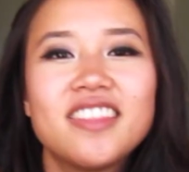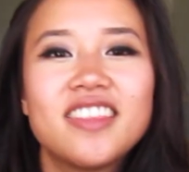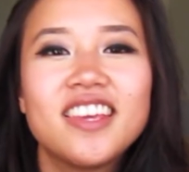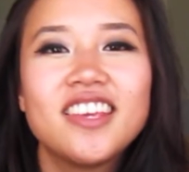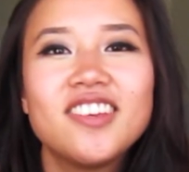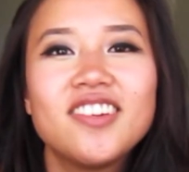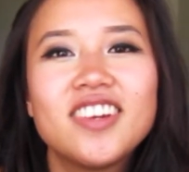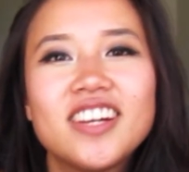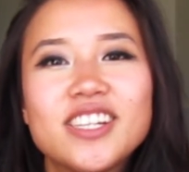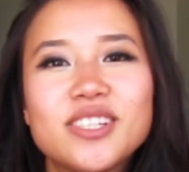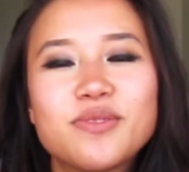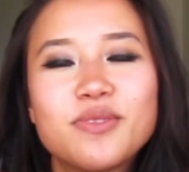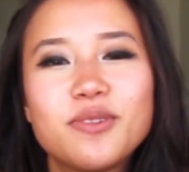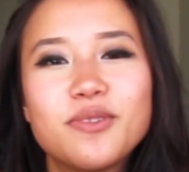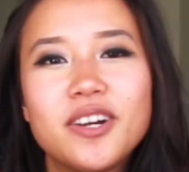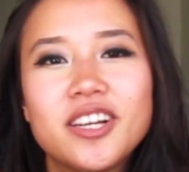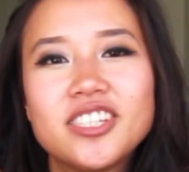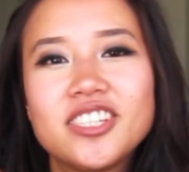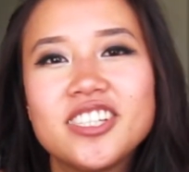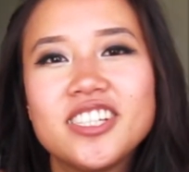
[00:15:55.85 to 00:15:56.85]
Thank you guys for
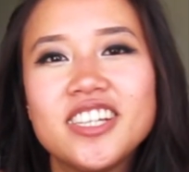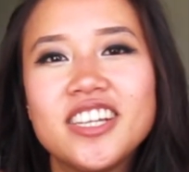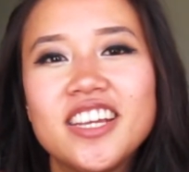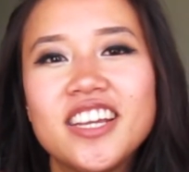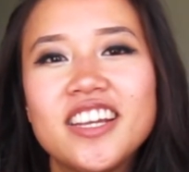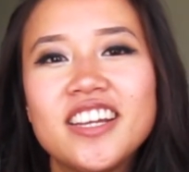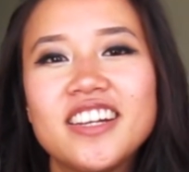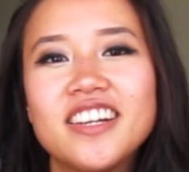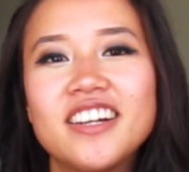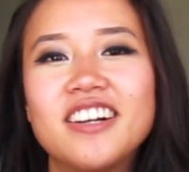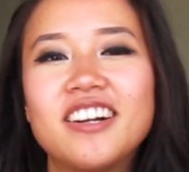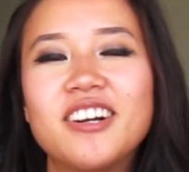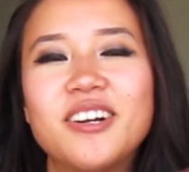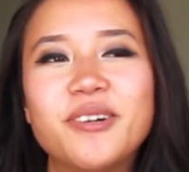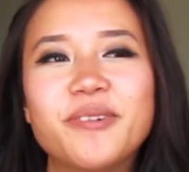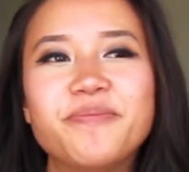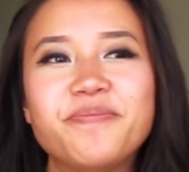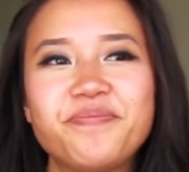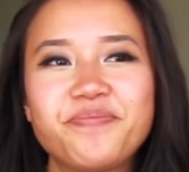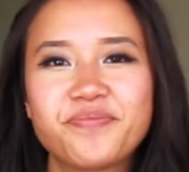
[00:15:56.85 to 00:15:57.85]
watching.
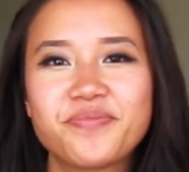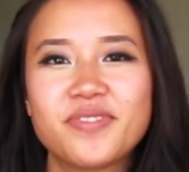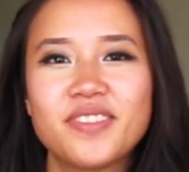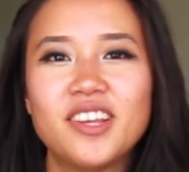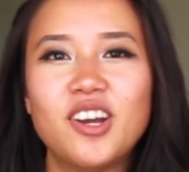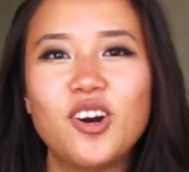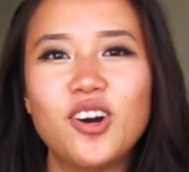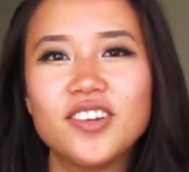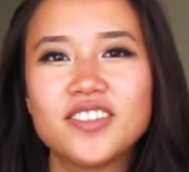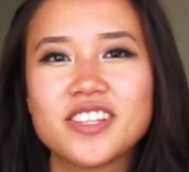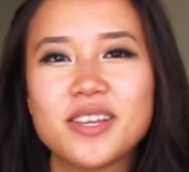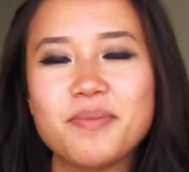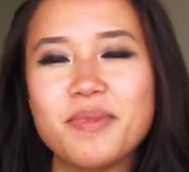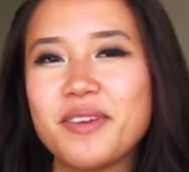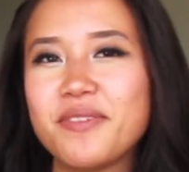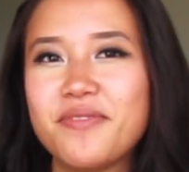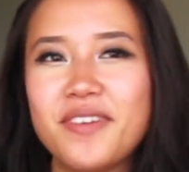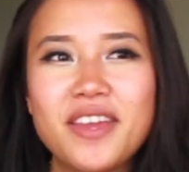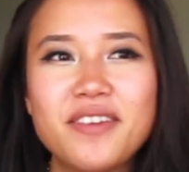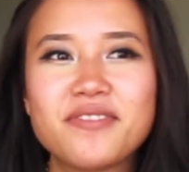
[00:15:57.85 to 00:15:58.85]
Hauls are my
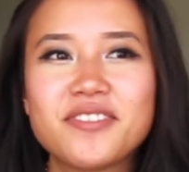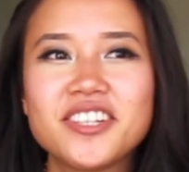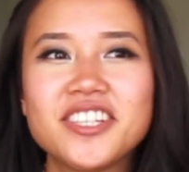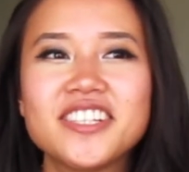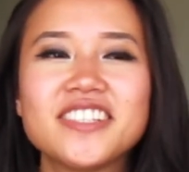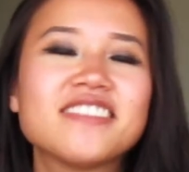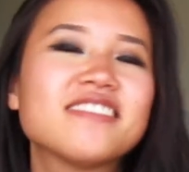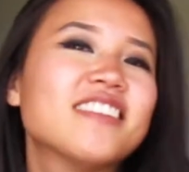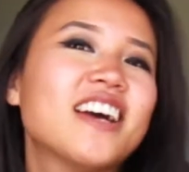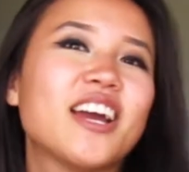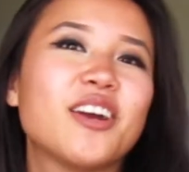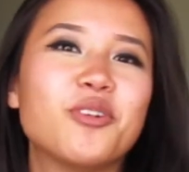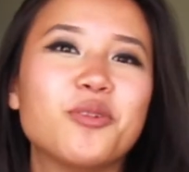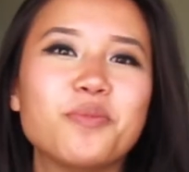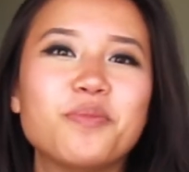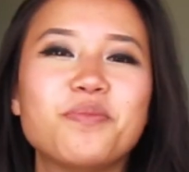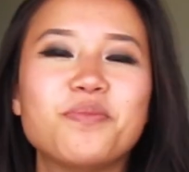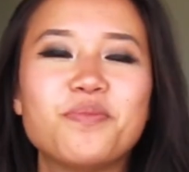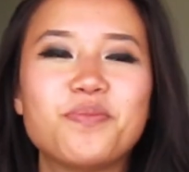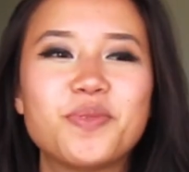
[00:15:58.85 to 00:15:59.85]
favorite. I hope
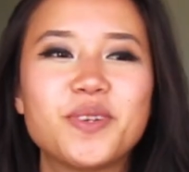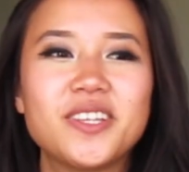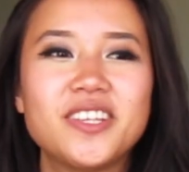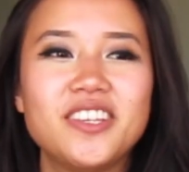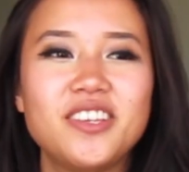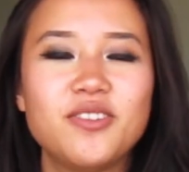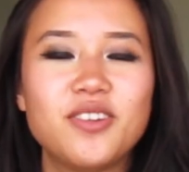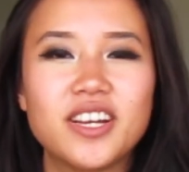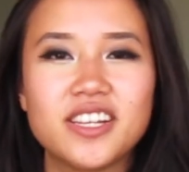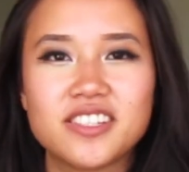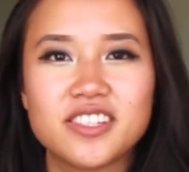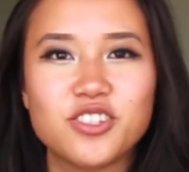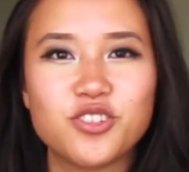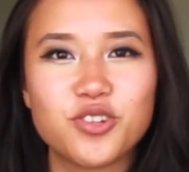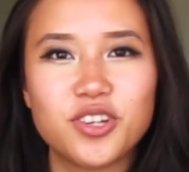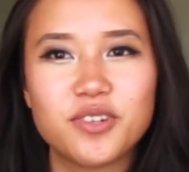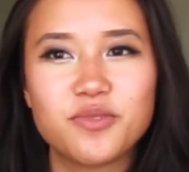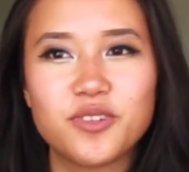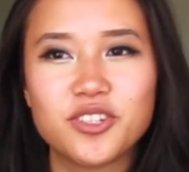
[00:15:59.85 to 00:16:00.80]
you guys enjoyed